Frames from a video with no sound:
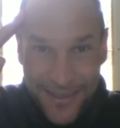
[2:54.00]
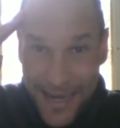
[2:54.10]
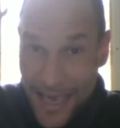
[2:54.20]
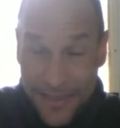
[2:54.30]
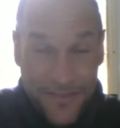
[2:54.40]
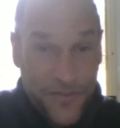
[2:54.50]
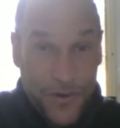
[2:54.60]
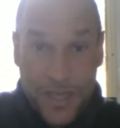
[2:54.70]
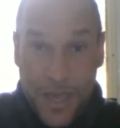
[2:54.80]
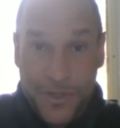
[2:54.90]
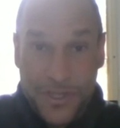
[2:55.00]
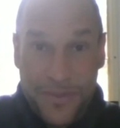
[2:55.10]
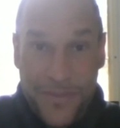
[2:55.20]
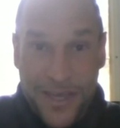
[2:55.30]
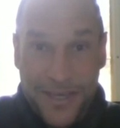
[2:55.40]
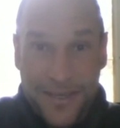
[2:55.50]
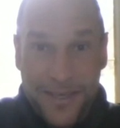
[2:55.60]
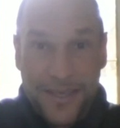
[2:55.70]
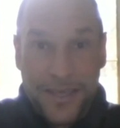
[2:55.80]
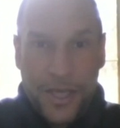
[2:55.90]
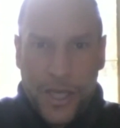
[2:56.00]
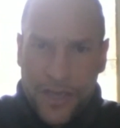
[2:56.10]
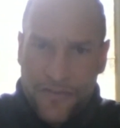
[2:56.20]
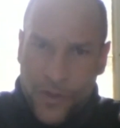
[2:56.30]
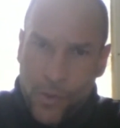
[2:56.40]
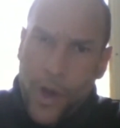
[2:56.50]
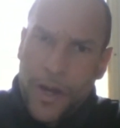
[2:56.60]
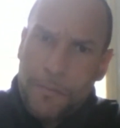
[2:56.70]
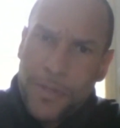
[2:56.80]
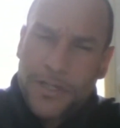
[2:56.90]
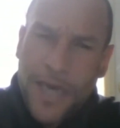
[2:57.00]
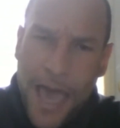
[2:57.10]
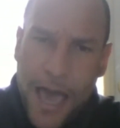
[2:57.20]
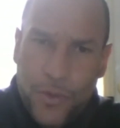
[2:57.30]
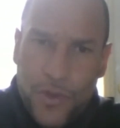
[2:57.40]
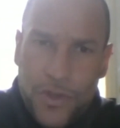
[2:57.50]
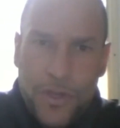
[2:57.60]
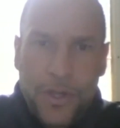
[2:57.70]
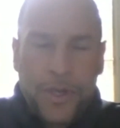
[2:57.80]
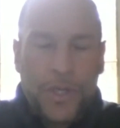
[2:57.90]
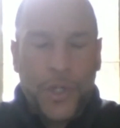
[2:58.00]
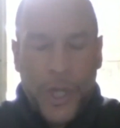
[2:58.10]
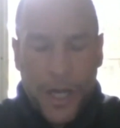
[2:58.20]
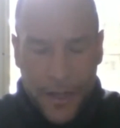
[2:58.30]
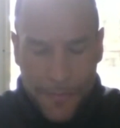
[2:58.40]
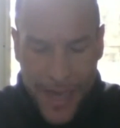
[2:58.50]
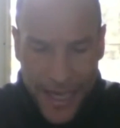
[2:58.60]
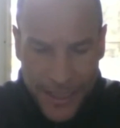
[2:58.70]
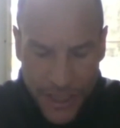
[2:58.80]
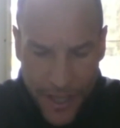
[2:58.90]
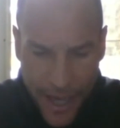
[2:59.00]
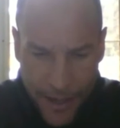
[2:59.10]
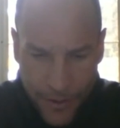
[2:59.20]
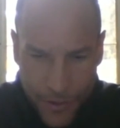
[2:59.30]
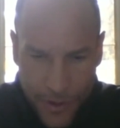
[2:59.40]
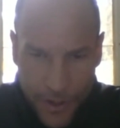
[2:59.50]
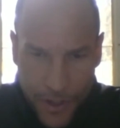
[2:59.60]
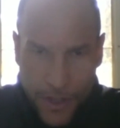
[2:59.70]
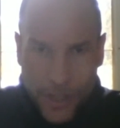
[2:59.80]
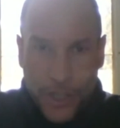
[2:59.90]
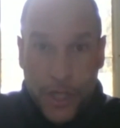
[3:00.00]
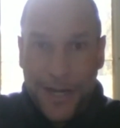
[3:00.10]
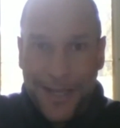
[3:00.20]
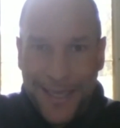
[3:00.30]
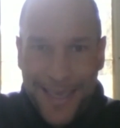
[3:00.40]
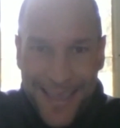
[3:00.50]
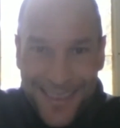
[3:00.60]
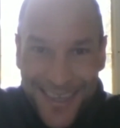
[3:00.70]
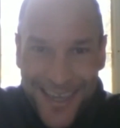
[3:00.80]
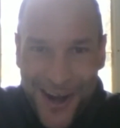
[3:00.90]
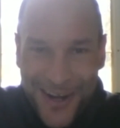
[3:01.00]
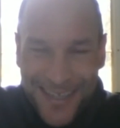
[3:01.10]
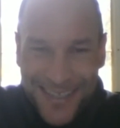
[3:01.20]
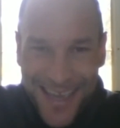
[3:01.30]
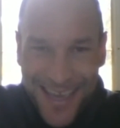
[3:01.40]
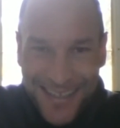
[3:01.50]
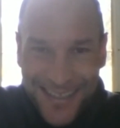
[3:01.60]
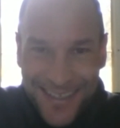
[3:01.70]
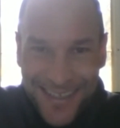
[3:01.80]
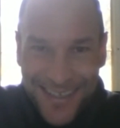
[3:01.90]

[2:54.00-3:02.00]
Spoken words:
It has to first come into the mind. If you want to build a house, you got to imagine the house. You got to get the architect.